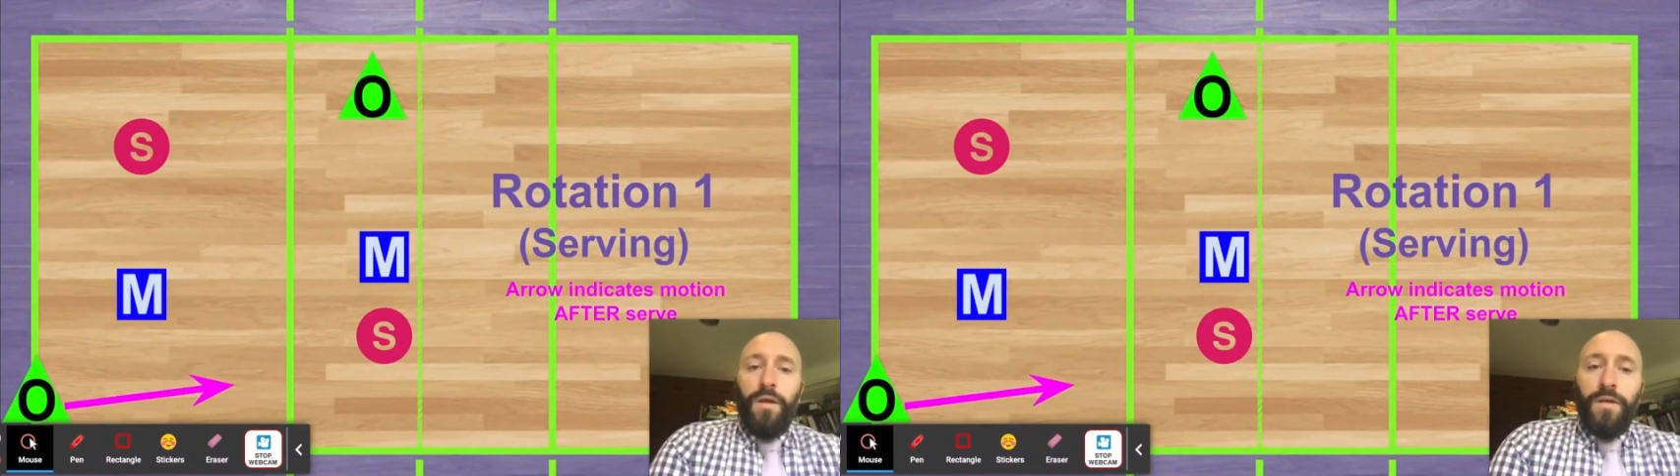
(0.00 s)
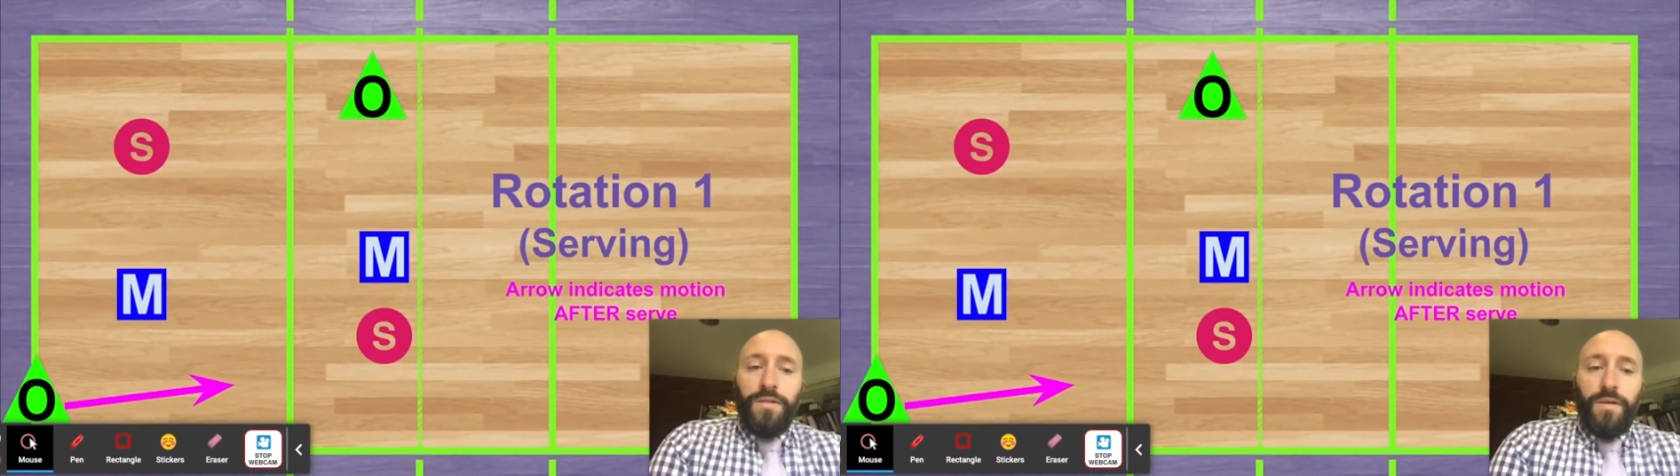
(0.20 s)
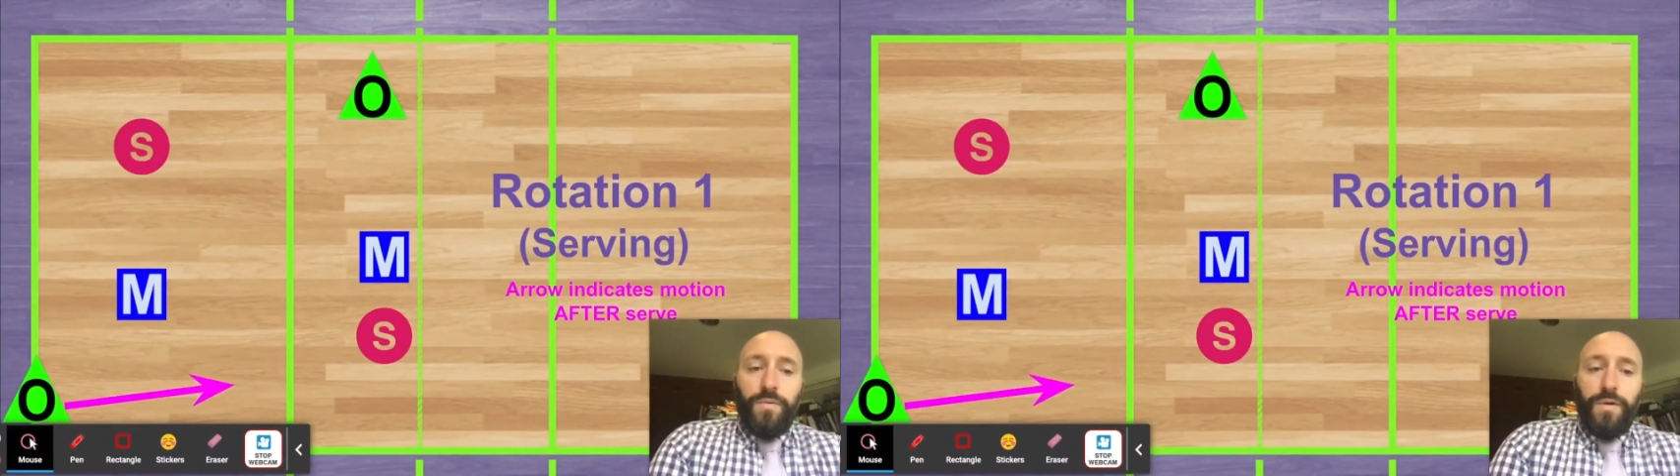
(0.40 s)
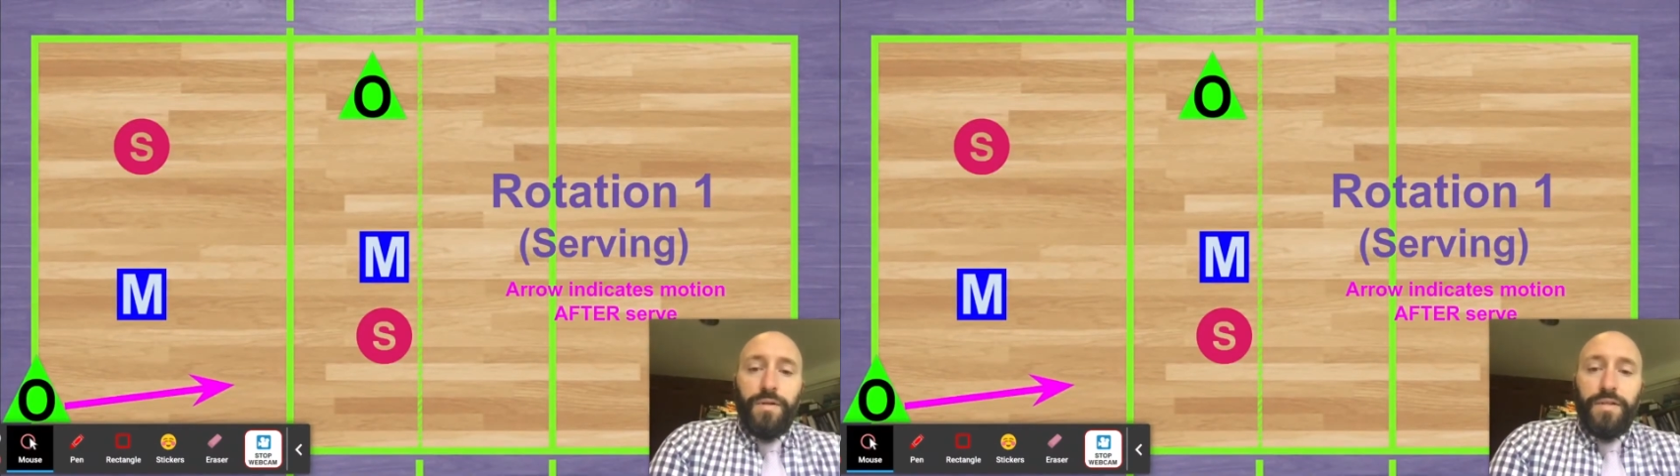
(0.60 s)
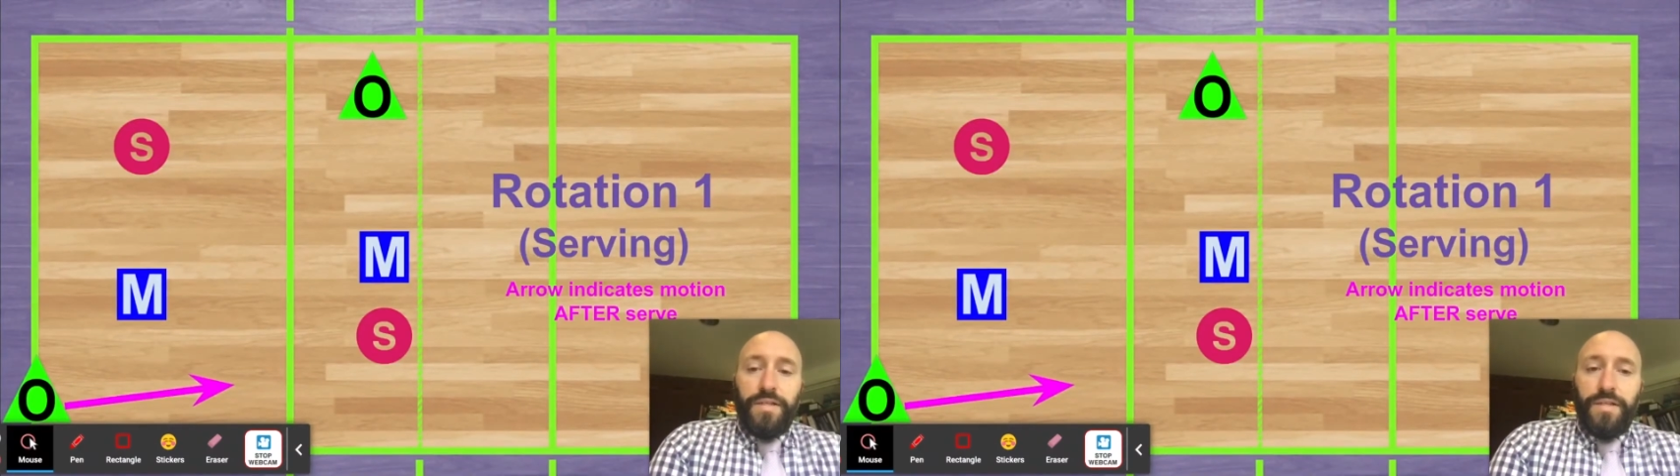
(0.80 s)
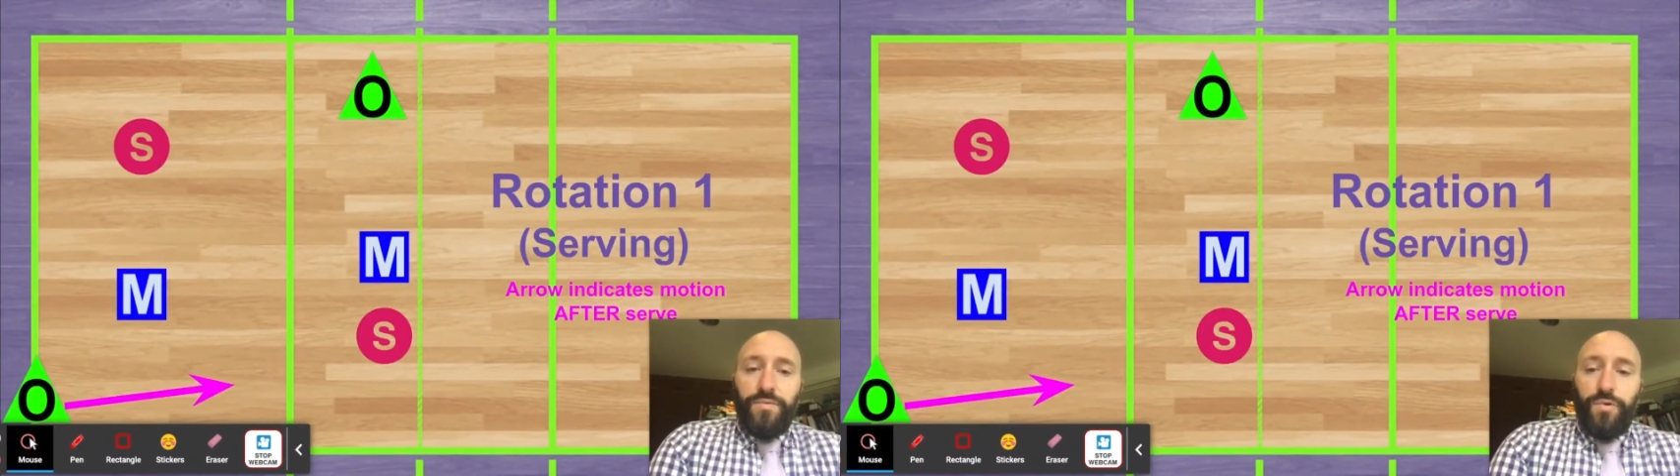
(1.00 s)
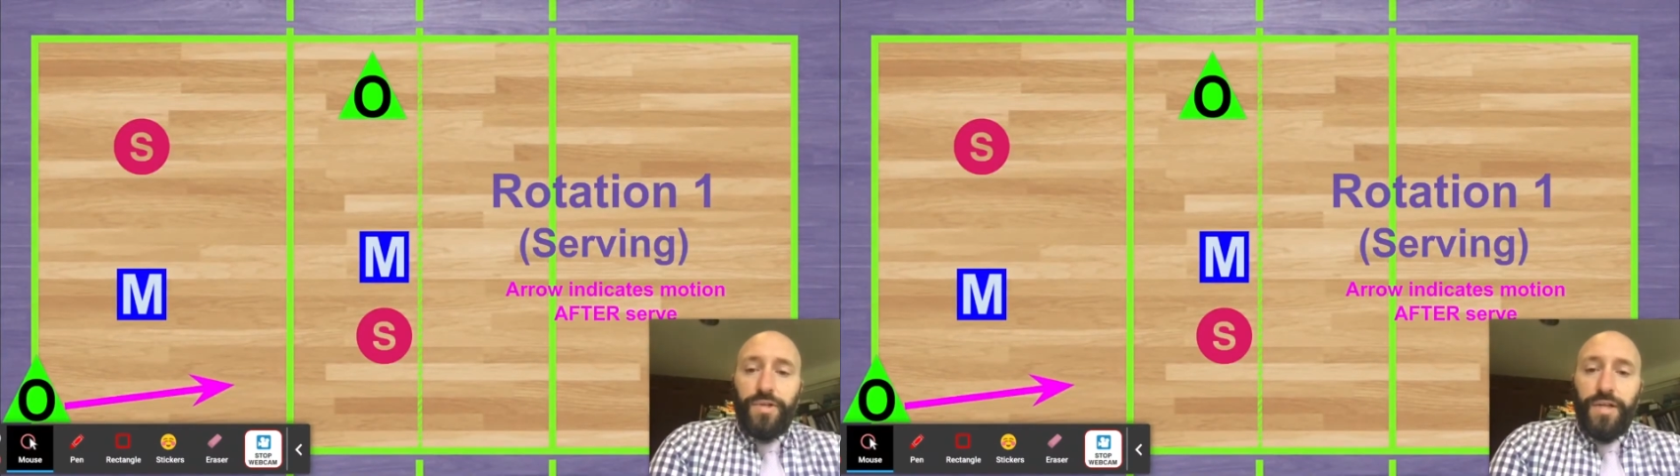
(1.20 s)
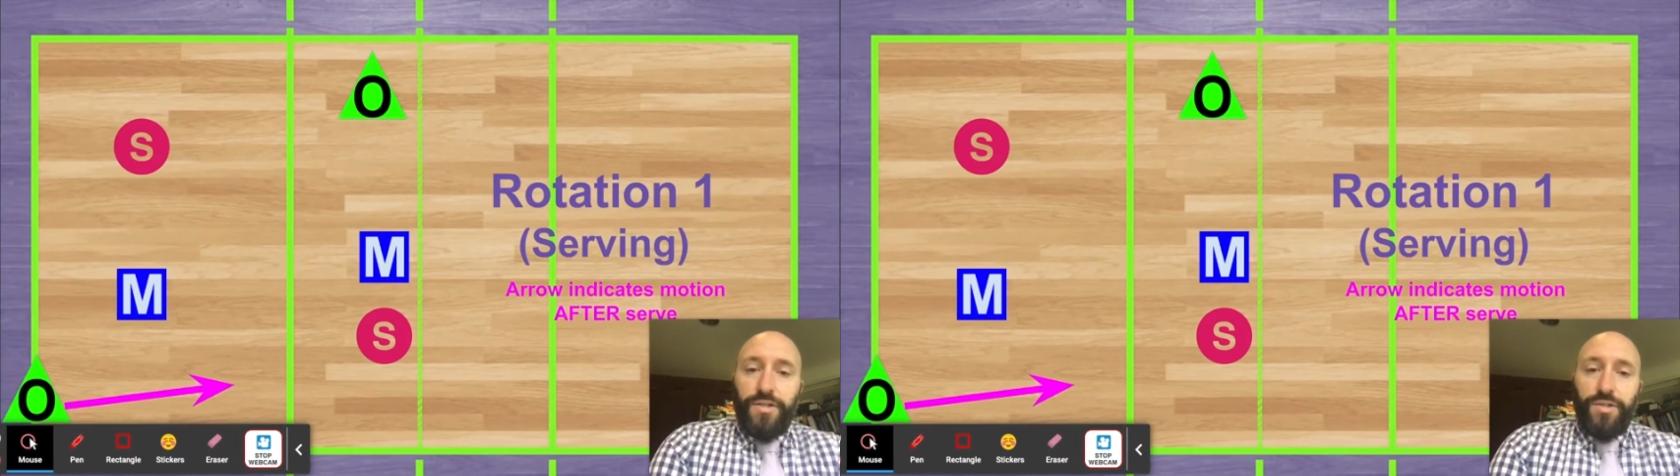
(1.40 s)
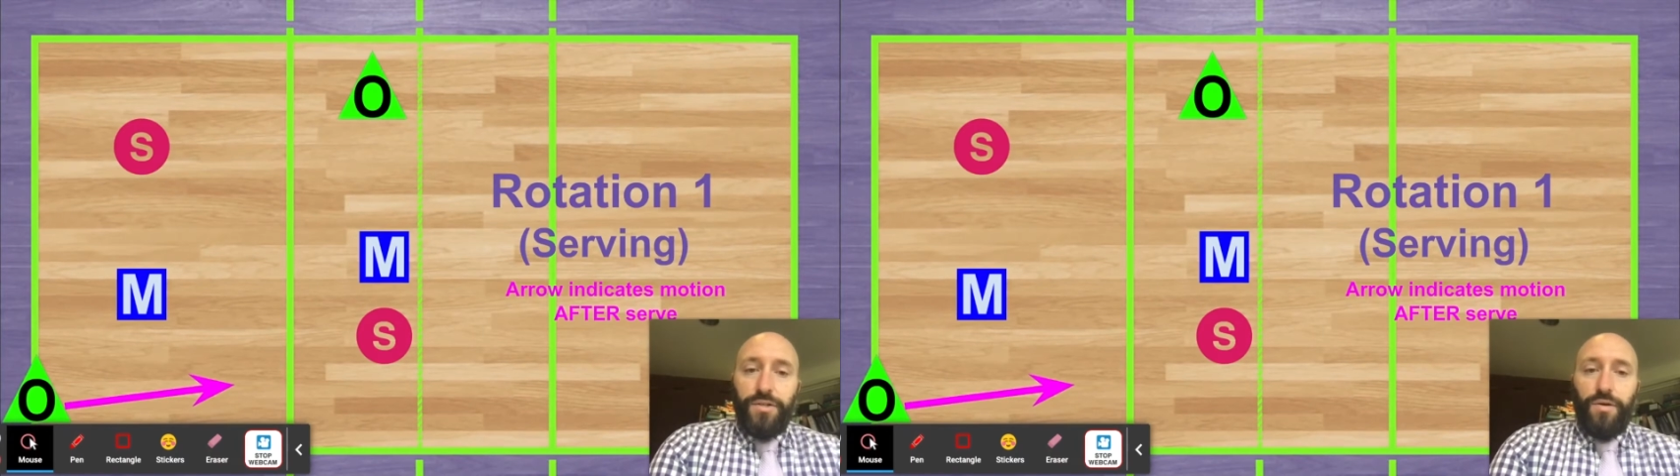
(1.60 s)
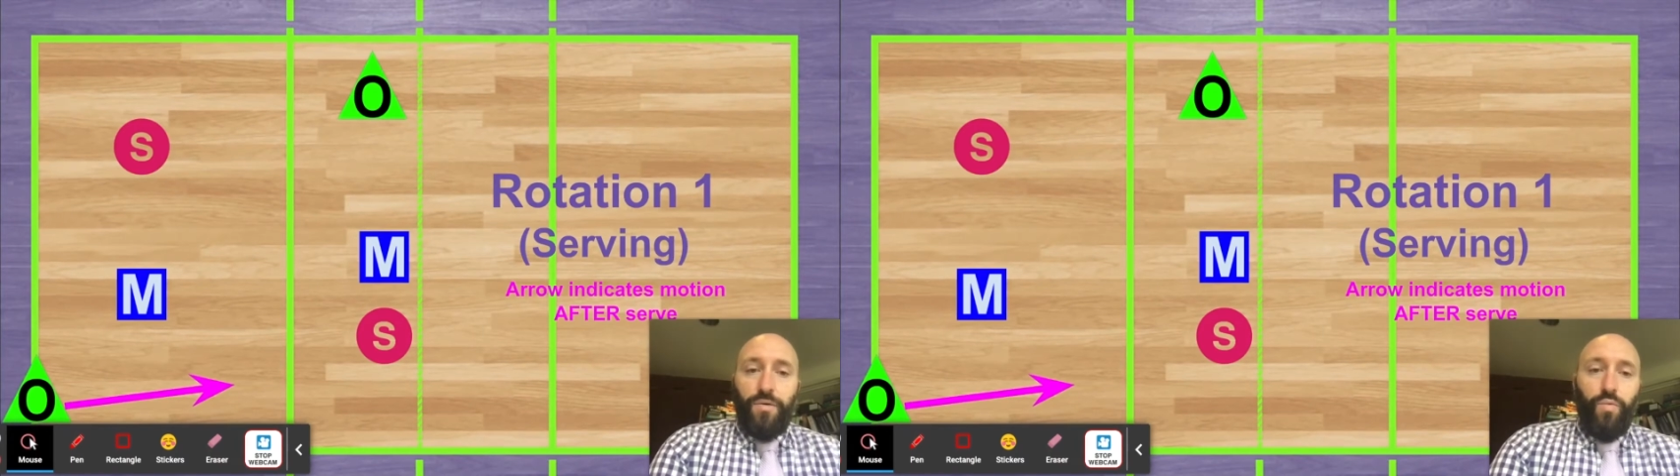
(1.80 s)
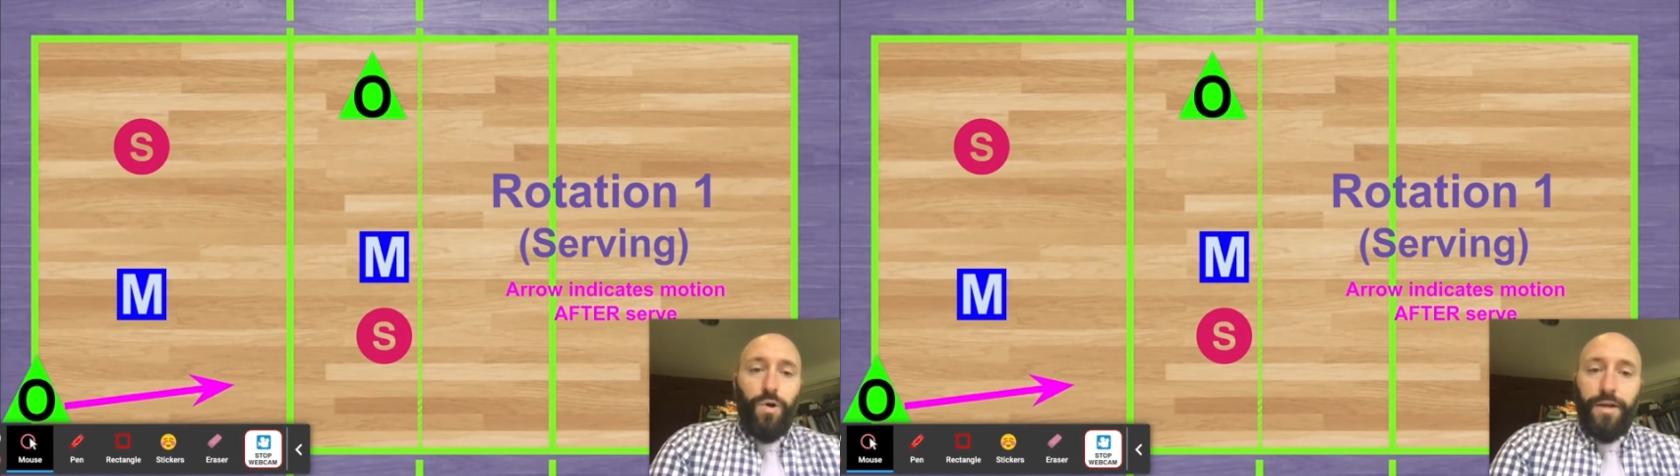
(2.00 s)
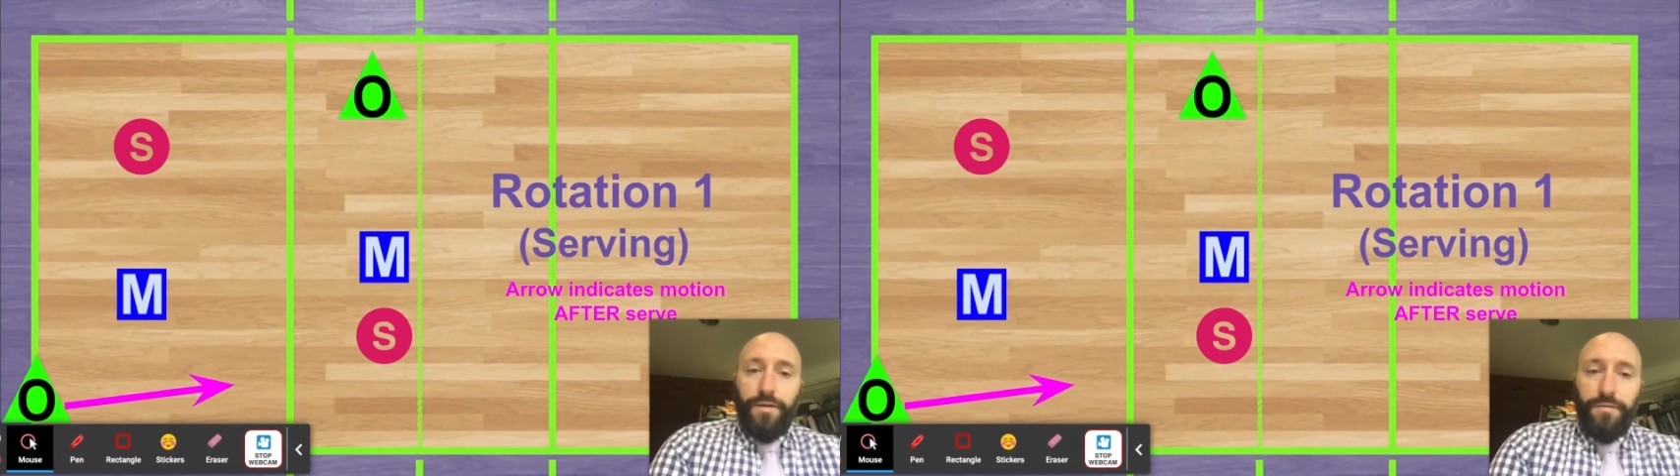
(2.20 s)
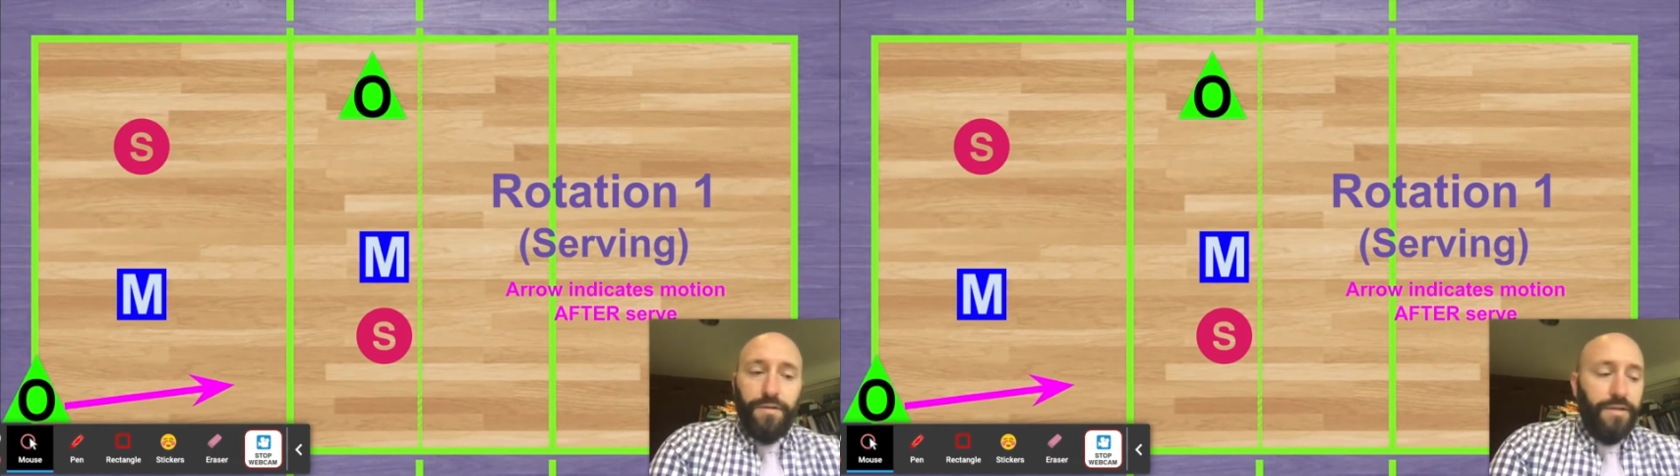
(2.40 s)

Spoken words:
So this is rotation 1,